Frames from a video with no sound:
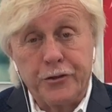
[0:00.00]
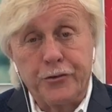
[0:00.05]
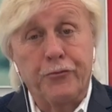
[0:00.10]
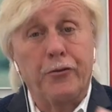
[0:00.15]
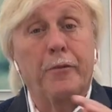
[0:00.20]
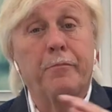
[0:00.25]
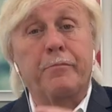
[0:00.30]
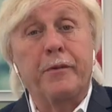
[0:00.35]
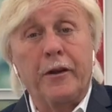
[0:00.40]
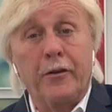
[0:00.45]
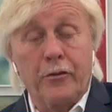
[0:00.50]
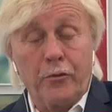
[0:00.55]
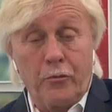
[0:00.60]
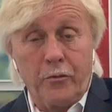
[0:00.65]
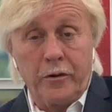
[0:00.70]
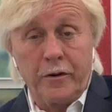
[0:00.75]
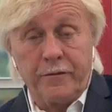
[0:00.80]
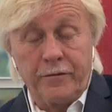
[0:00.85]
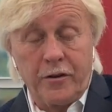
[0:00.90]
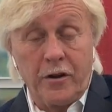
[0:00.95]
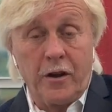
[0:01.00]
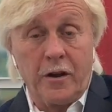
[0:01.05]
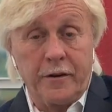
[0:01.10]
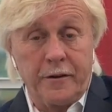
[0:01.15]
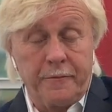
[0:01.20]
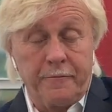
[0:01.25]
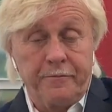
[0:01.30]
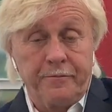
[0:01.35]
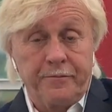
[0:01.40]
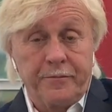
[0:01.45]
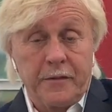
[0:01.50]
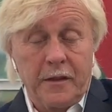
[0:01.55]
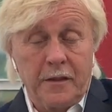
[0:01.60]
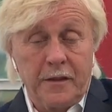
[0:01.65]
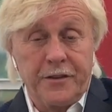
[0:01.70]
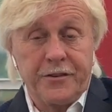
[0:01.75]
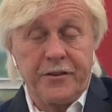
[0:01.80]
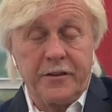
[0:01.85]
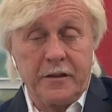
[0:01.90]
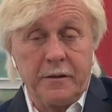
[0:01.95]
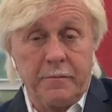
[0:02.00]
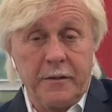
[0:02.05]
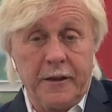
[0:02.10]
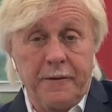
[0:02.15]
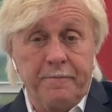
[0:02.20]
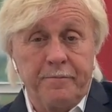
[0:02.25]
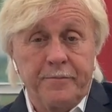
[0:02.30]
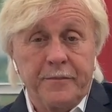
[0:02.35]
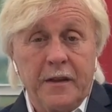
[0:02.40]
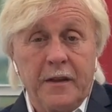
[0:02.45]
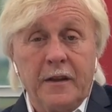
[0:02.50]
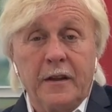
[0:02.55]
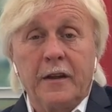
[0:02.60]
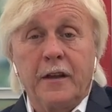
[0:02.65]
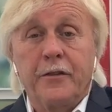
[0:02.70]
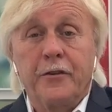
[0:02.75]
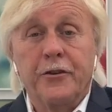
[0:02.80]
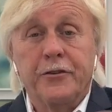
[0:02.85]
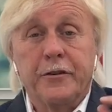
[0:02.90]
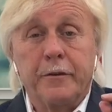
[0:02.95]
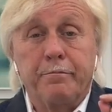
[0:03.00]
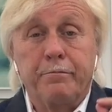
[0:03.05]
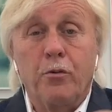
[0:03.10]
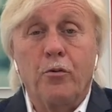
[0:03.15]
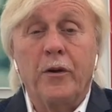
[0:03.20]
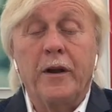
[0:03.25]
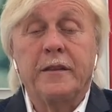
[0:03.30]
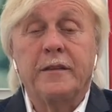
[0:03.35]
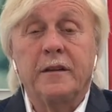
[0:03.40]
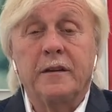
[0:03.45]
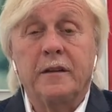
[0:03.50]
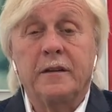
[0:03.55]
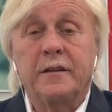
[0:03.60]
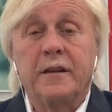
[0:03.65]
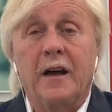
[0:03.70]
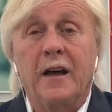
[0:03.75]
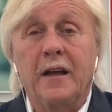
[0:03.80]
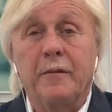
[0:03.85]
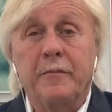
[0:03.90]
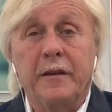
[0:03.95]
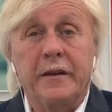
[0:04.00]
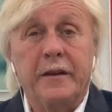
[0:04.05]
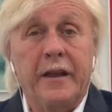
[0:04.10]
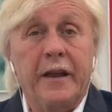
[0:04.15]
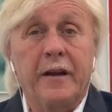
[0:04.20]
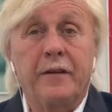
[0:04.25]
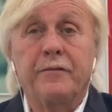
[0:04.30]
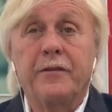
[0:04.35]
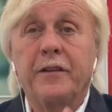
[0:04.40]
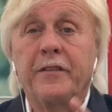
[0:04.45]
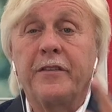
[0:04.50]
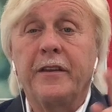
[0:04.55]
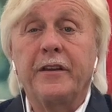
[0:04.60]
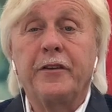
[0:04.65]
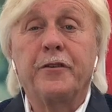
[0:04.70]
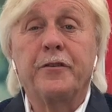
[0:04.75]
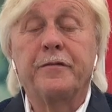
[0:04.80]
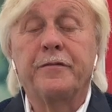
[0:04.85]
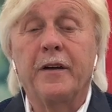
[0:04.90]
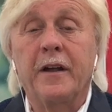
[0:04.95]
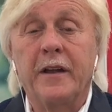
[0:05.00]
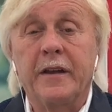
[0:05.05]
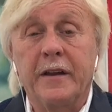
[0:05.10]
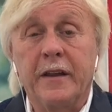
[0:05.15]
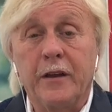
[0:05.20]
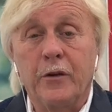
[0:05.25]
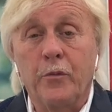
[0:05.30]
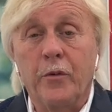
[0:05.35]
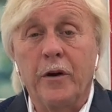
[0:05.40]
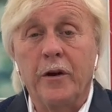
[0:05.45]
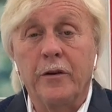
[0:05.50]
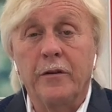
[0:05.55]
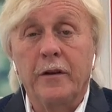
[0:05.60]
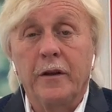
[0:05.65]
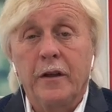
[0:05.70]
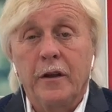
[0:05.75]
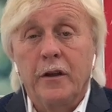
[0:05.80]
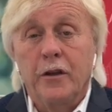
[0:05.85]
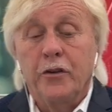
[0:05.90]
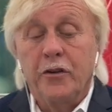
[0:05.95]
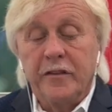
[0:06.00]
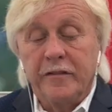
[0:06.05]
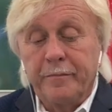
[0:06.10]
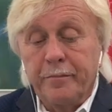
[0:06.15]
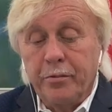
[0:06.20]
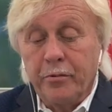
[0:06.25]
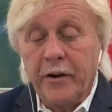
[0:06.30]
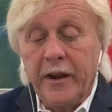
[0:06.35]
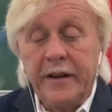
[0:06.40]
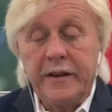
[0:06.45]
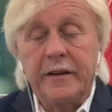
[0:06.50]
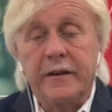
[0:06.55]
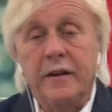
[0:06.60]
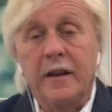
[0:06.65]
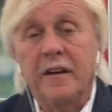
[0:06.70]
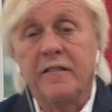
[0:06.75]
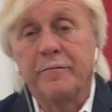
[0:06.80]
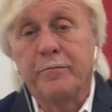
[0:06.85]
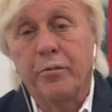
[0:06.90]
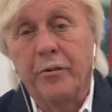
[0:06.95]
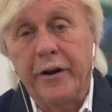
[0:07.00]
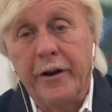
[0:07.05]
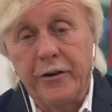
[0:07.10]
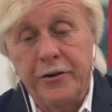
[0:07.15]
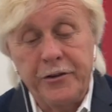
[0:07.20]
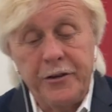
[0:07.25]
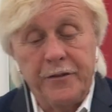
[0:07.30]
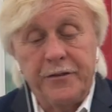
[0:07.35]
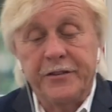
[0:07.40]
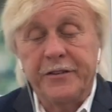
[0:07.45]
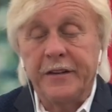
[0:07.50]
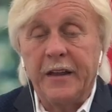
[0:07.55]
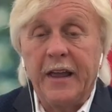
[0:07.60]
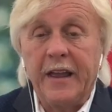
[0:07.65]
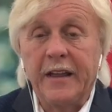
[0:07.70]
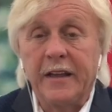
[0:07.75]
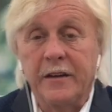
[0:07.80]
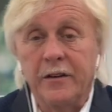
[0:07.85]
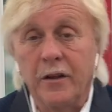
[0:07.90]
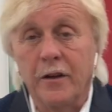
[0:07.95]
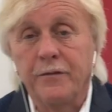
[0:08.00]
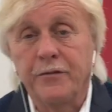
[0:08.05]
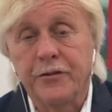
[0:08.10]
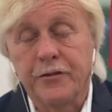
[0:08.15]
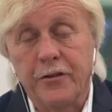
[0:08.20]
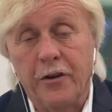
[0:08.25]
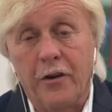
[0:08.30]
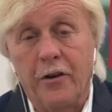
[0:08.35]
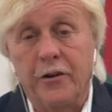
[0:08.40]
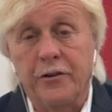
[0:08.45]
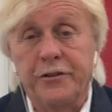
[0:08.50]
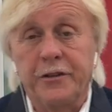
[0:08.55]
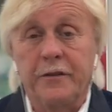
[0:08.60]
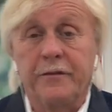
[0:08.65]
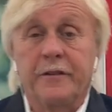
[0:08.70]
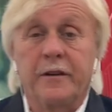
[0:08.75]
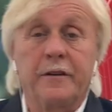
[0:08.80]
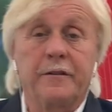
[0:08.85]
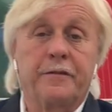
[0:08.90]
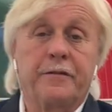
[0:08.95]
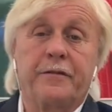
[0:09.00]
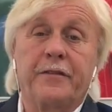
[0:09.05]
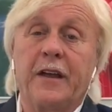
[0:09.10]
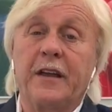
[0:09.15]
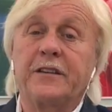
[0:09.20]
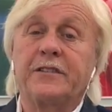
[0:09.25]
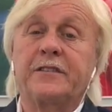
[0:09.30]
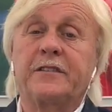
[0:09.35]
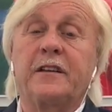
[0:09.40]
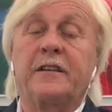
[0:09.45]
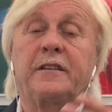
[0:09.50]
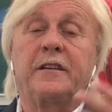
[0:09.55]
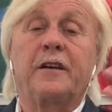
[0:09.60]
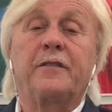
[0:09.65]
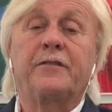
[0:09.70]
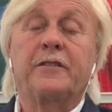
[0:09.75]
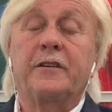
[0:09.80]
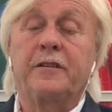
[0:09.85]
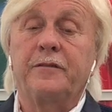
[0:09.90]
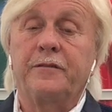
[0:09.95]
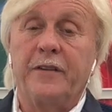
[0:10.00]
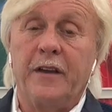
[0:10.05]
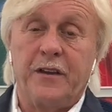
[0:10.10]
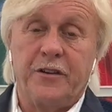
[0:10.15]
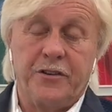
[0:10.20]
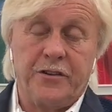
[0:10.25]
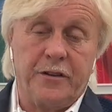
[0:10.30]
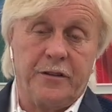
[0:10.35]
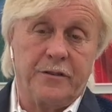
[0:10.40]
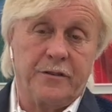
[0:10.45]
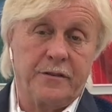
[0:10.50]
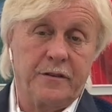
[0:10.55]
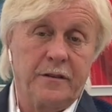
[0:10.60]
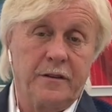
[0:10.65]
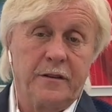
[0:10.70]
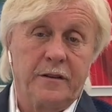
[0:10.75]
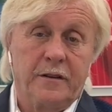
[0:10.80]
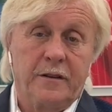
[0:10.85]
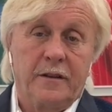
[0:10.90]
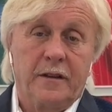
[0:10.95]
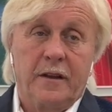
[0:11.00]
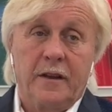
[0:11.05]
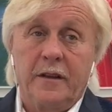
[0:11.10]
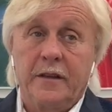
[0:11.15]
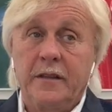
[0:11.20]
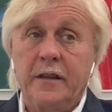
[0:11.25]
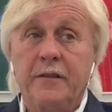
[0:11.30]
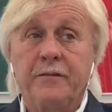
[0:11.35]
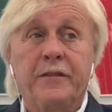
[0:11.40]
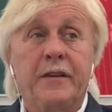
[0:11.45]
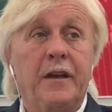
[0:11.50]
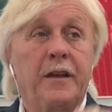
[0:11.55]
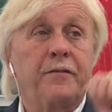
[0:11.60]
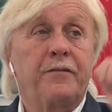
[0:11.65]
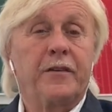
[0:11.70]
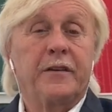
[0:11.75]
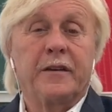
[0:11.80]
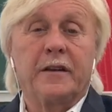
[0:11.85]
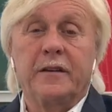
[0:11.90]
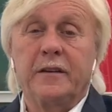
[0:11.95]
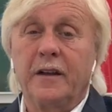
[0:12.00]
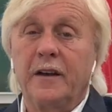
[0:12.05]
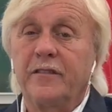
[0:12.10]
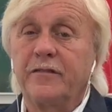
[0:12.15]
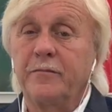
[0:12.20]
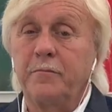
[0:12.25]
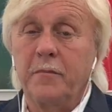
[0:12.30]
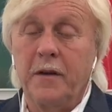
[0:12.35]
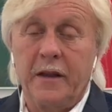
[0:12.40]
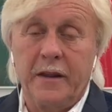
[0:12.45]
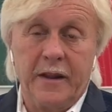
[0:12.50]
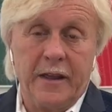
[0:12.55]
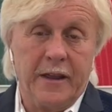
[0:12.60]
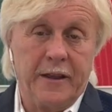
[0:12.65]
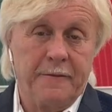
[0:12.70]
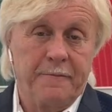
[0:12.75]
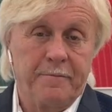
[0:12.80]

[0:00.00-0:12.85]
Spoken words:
trumping the Word of God. Listen to me. There's a point in a time in everything you're fighting where you've prayed enough prayers, you've sang enough songs, you've confessed enough confessions, you've given enough money.